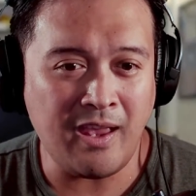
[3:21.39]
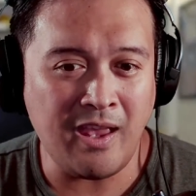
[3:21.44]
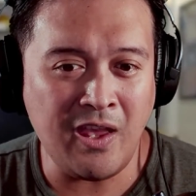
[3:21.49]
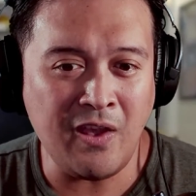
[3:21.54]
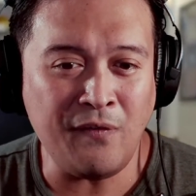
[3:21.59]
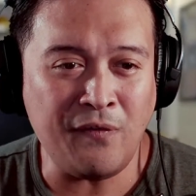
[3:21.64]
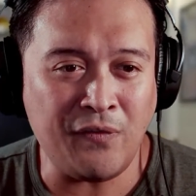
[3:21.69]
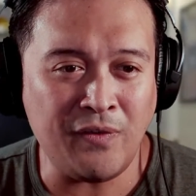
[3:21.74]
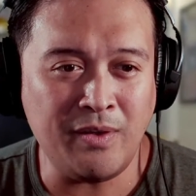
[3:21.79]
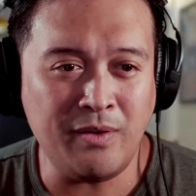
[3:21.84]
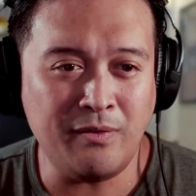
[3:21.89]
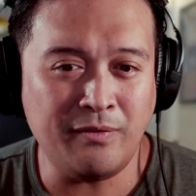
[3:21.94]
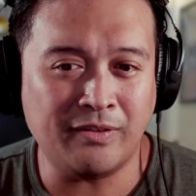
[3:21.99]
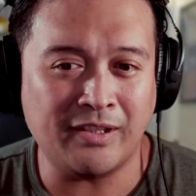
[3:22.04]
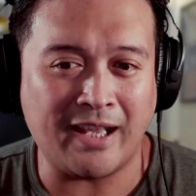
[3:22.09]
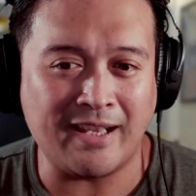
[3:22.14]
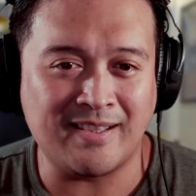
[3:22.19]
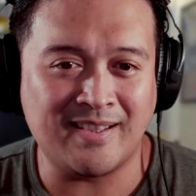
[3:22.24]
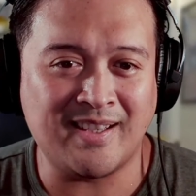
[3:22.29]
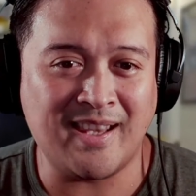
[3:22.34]
If
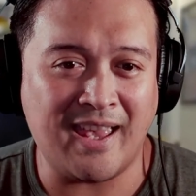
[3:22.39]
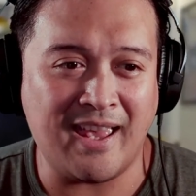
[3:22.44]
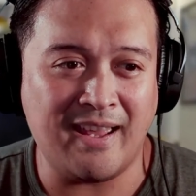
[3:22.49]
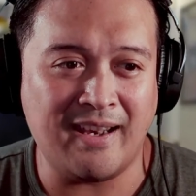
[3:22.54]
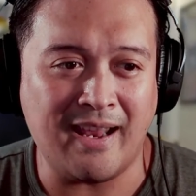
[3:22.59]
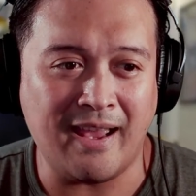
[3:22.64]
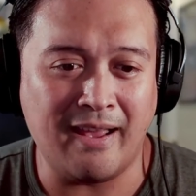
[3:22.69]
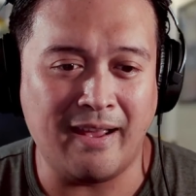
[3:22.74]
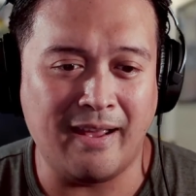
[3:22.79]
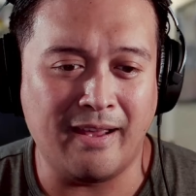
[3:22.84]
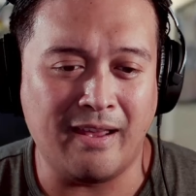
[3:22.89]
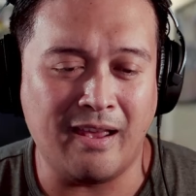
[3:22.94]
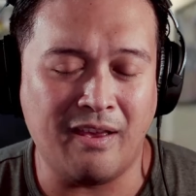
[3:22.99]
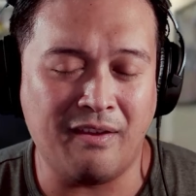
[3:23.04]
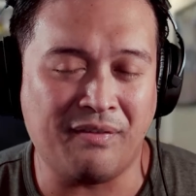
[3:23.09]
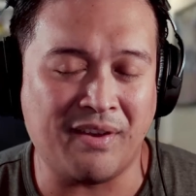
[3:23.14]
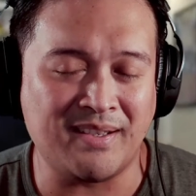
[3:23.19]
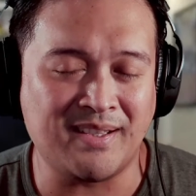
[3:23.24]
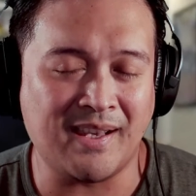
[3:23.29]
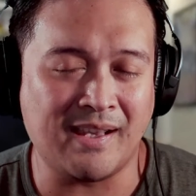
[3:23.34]
you've, like, said, uh,
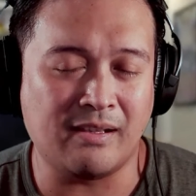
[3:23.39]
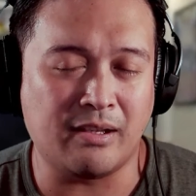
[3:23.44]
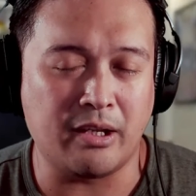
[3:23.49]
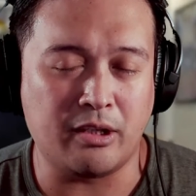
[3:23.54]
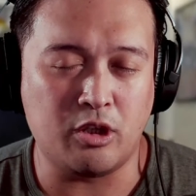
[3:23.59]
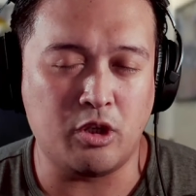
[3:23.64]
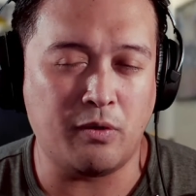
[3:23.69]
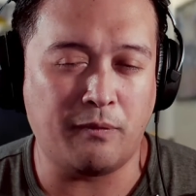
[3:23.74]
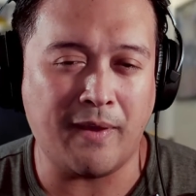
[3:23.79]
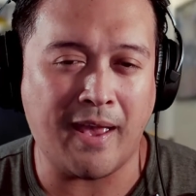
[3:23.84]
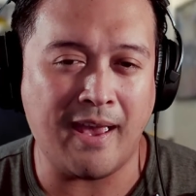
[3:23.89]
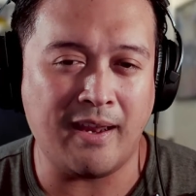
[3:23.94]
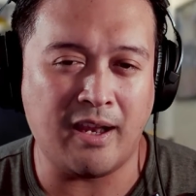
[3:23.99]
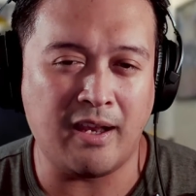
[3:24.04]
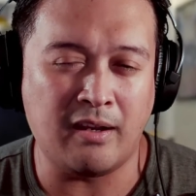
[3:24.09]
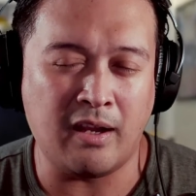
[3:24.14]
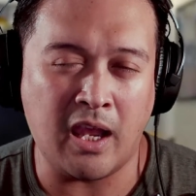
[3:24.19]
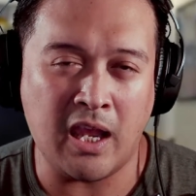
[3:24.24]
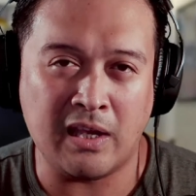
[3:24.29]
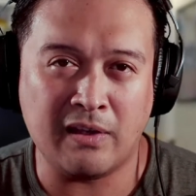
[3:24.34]
if I say, like, you've had
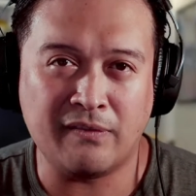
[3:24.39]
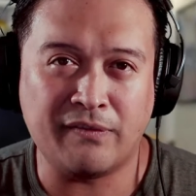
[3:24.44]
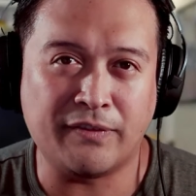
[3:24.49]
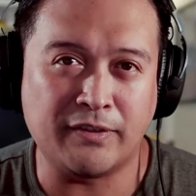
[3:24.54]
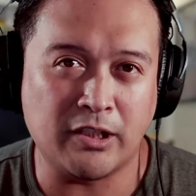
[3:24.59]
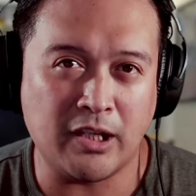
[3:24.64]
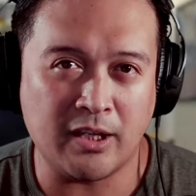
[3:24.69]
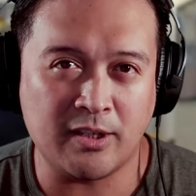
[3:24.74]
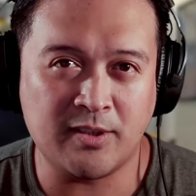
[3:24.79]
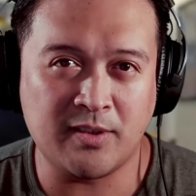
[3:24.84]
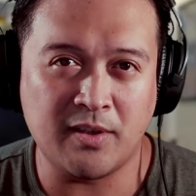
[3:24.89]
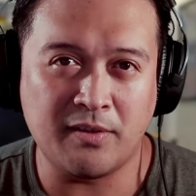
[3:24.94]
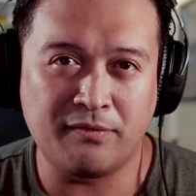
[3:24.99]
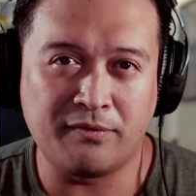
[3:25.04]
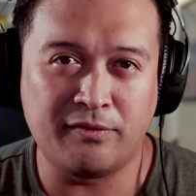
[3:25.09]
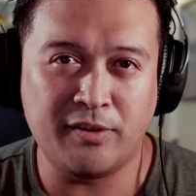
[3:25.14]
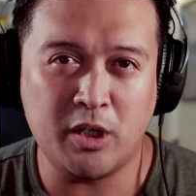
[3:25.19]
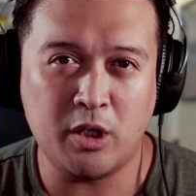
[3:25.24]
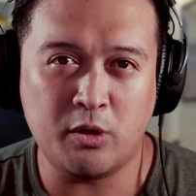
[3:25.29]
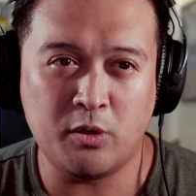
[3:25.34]
an influx of
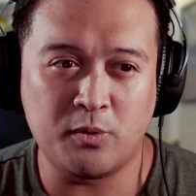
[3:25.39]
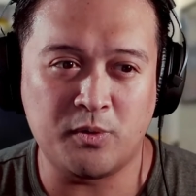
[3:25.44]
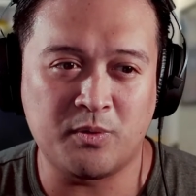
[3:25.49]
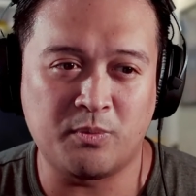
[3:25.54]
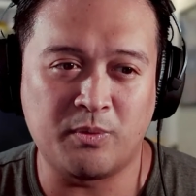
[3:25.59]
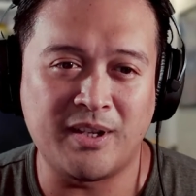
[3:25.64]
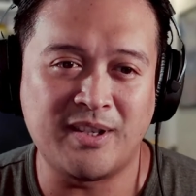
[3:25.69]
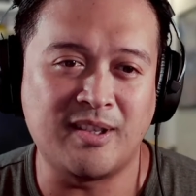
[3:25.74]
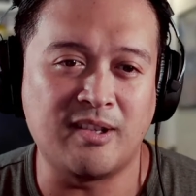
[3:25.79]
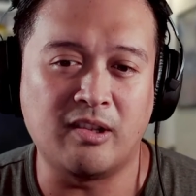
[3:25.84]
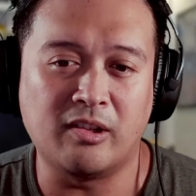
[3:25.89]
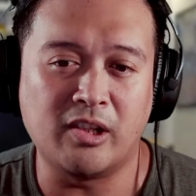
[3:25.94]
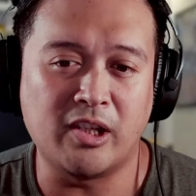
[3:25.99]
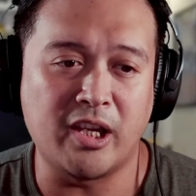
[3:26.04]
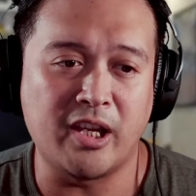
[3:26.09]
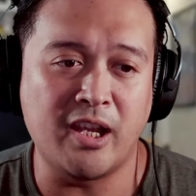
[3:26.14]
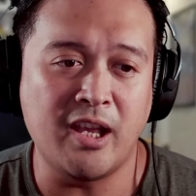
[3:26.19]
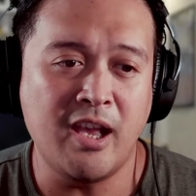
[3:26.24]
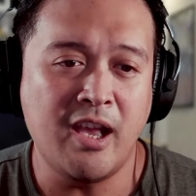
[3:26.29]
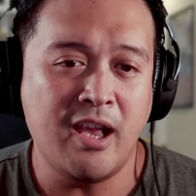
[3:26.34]
views
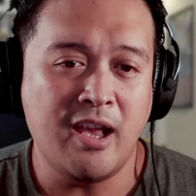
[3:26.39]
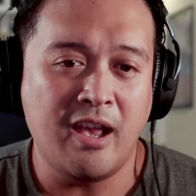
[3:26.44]
recently